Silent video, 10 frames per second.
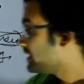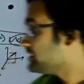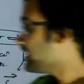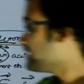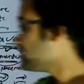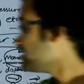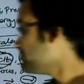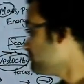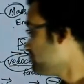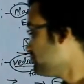this
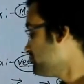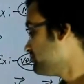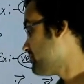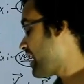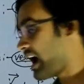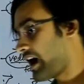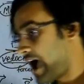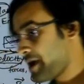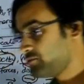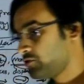tensor,
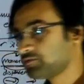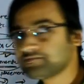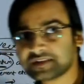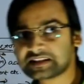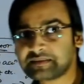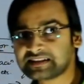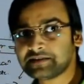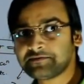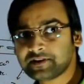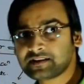I have no
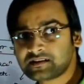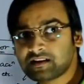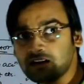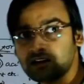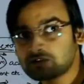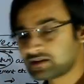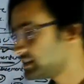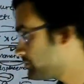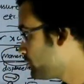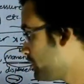specific
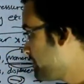concept to